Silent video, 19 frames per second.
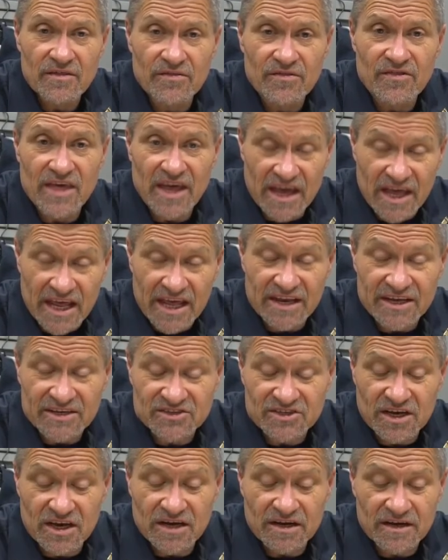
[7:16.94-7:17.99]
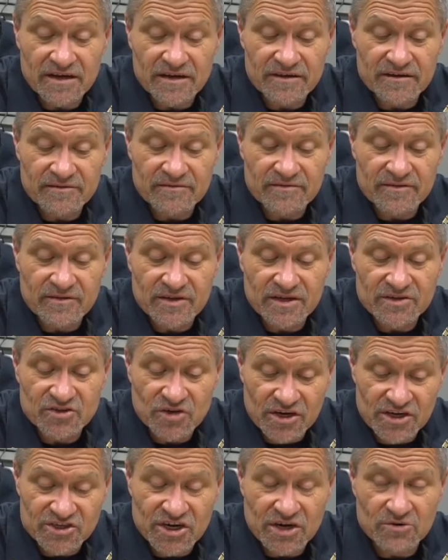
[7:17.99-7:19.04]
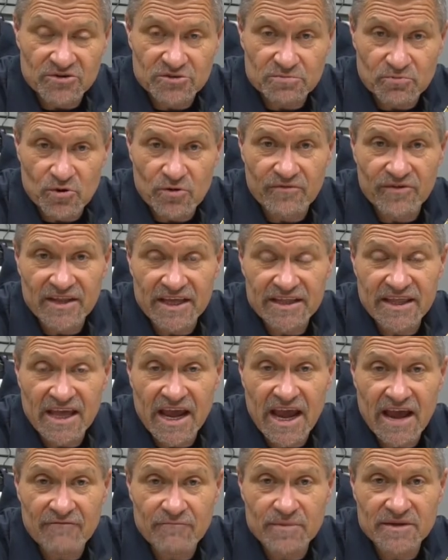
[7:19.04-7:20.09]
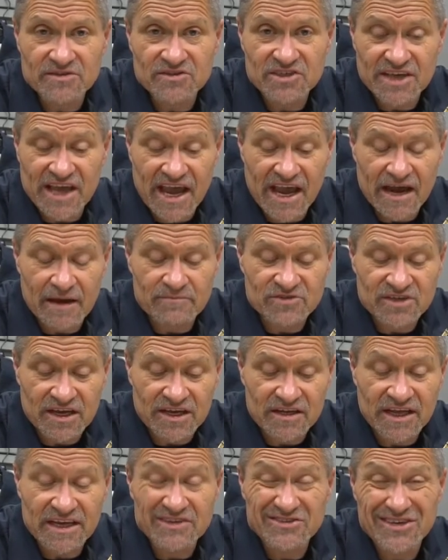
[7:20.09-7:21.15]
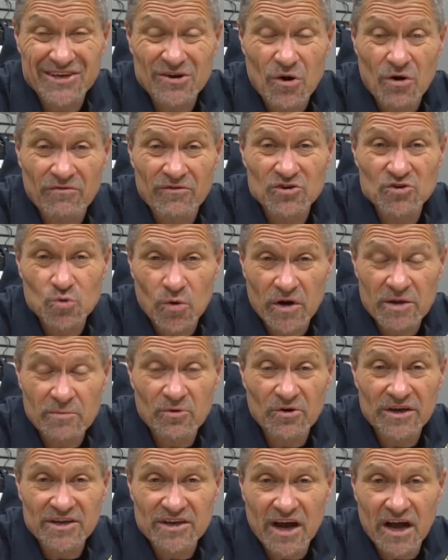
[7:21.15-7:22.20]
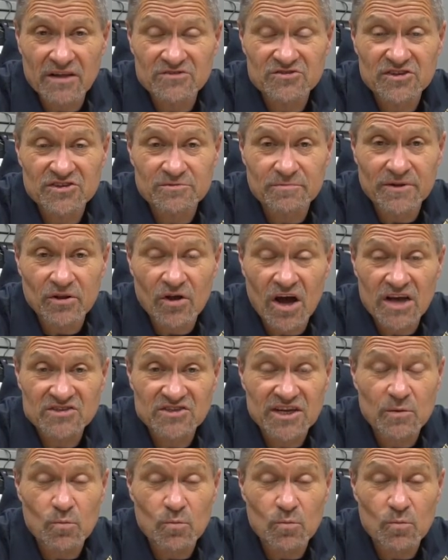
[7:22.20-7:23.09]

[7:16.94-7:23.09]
that it is the Attorney General has proven that they have been scams, and like I said, over $20 million has been lost.